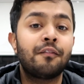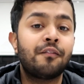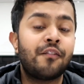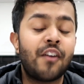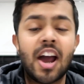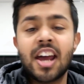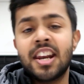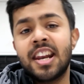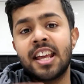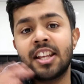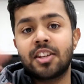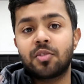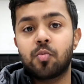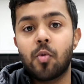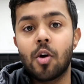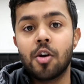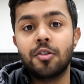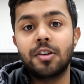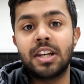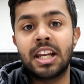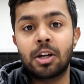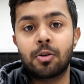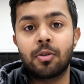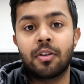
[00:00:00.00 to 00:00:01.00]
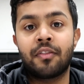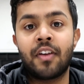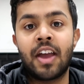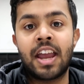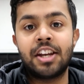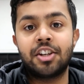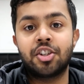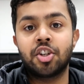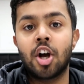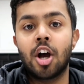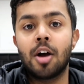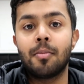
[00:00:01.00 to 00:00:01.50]
Finance won't link with
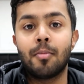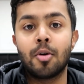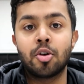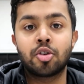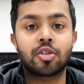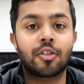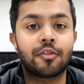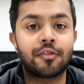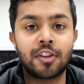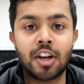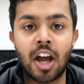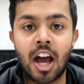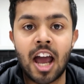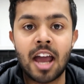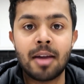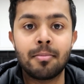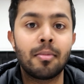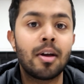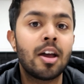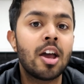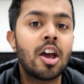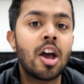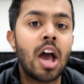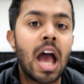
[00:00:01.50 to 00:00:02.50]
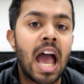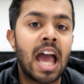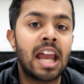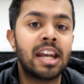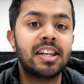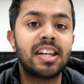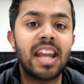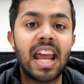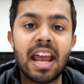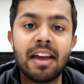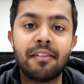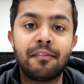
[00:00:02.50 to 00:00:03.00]
HR most of the time,
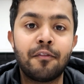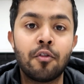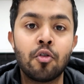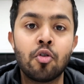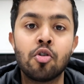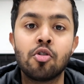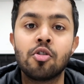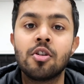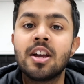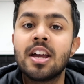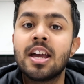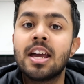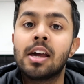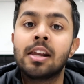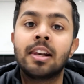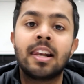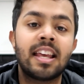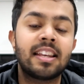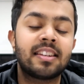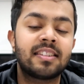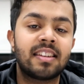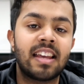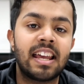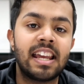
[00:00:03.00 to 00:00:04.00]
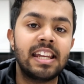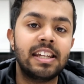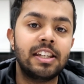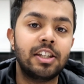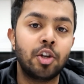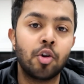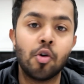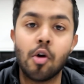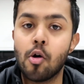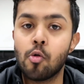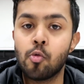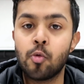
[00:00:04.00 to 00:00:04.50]
and therefore, let's say
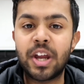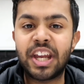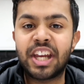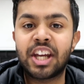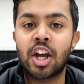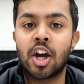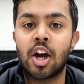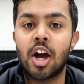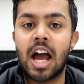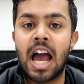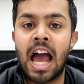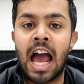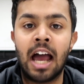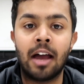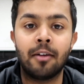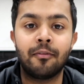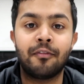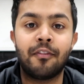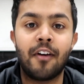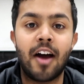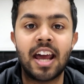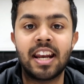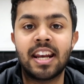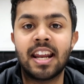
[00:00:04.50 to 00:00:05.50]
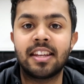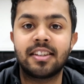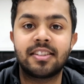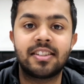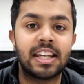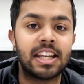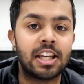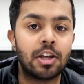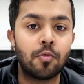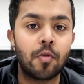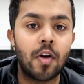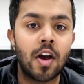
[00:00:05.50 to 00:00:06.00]
you are weaker at finance
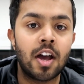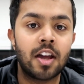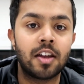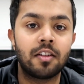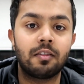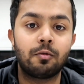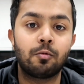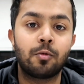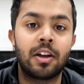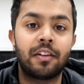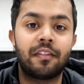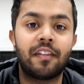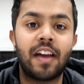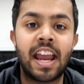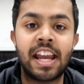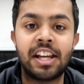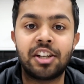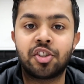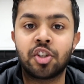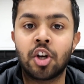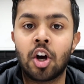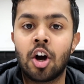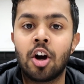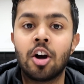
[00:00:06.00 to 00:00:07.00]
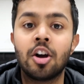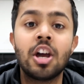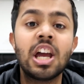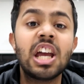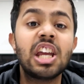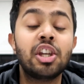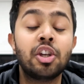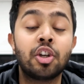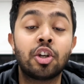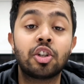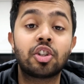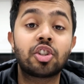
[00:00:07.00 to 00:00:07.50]
than you were with HR.
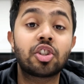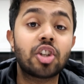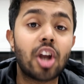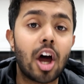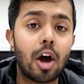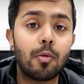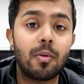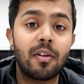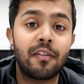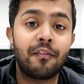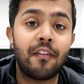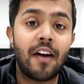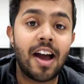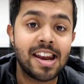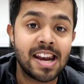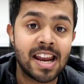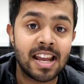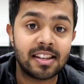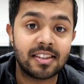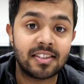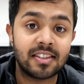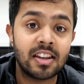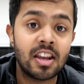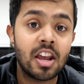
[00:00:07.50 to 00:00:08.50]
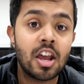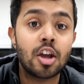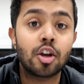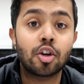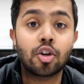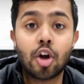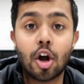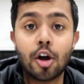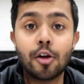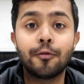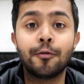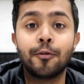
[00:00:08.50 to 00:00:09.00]
You can start with finance,
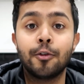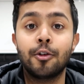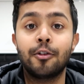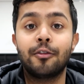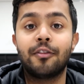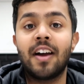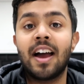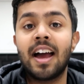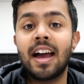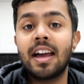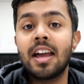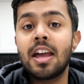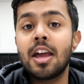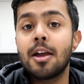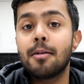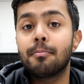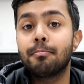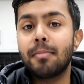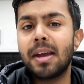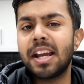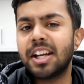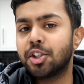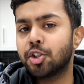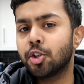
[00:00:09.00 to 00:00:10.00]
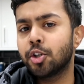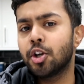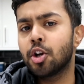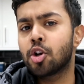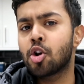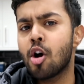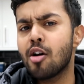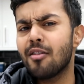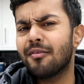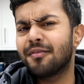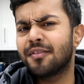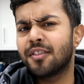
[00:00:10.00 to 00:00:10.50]
go through that, make sure you're
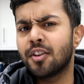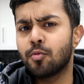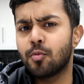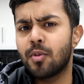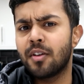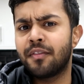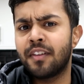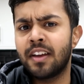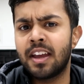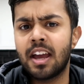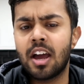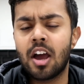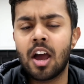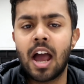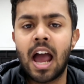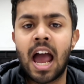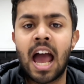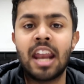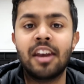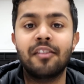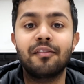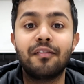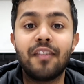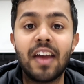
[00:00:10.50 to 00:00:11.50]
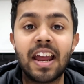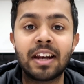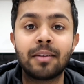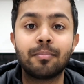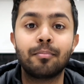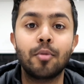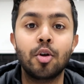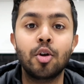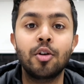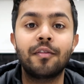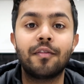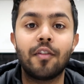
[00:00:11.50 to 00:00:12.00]
confident with it, and
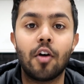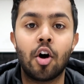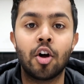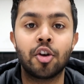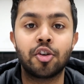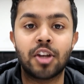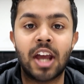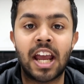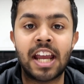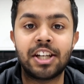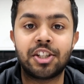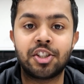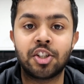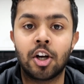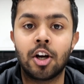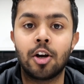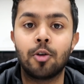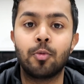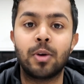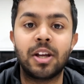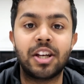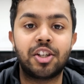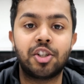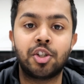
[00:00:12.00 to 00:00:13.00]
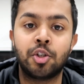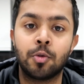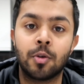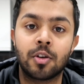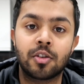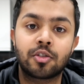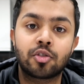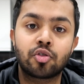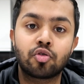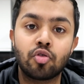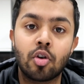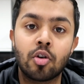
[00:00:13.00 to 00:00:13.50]
then move on to HR, which you
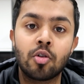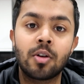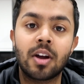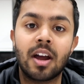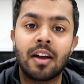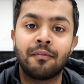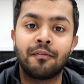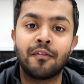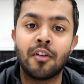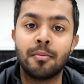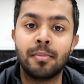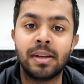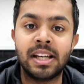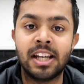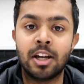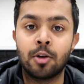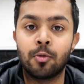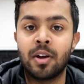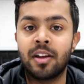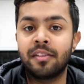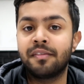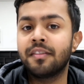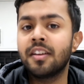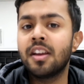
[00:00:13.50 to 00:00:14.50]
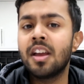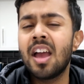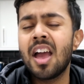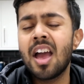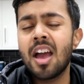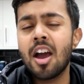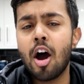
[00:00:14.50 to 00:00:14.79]
are strong and familiar with.